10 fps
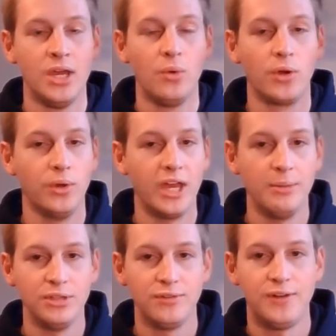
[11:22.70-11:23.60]
Were you
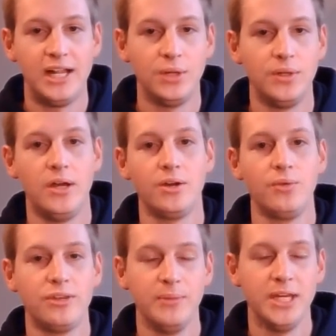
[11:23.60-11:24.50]
able to follow along
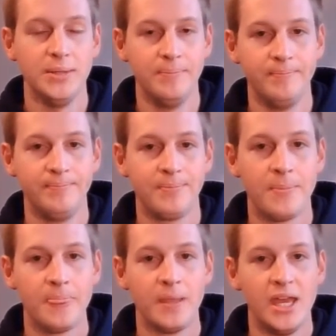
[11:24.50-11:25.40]
with me?
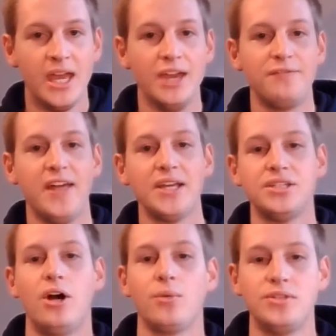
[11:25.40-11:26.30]
If that
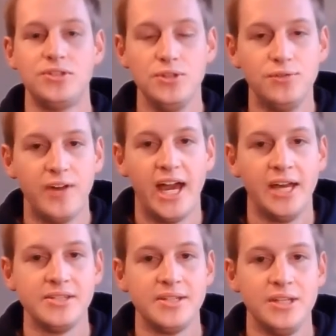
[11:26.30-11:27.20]
song was too
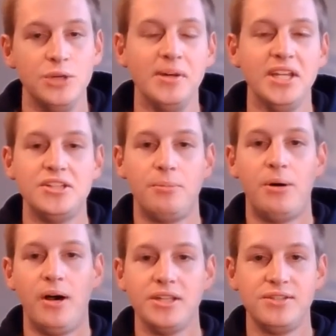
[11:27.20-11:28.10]
fast, you may need to
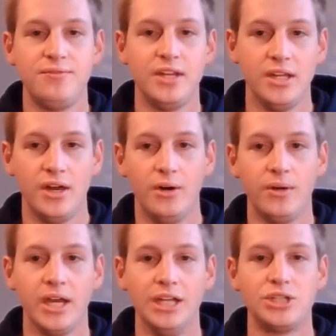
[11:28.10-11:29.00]
pause the video
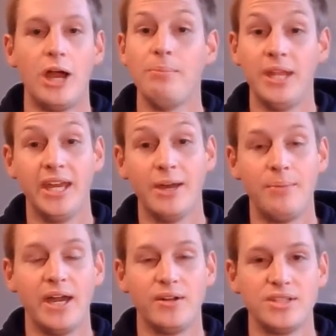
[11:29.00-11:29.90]
and try playing it
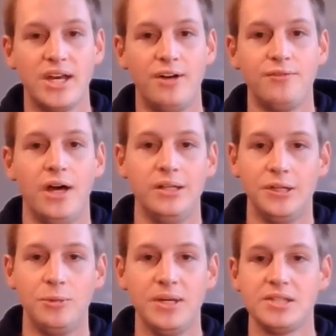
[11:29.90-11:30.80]
by yourself a
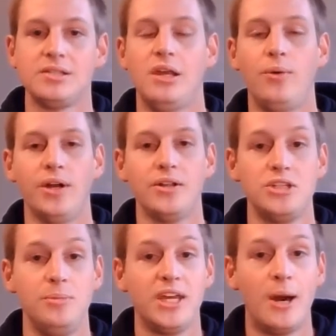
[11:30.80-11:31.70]
little bit slower to
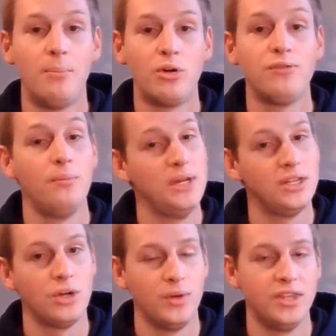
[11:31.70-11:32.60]
become more
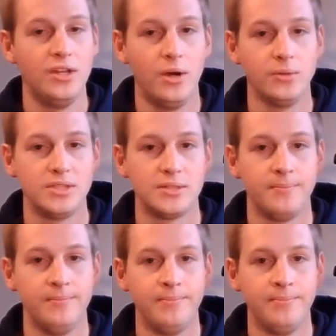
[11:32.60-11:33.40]
familiar with the notes.